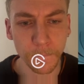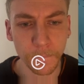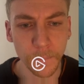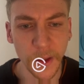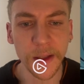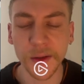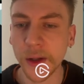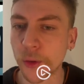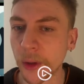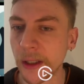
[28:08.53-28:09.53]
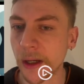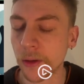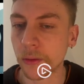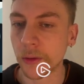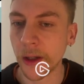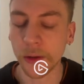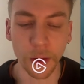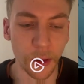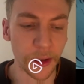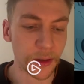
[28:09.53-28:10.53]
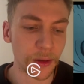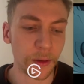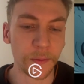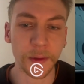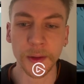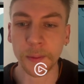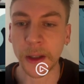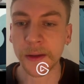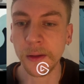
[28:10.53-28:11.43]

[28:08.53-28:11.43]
Yeah, it's still tricky. I don't know how I solve this puzzle.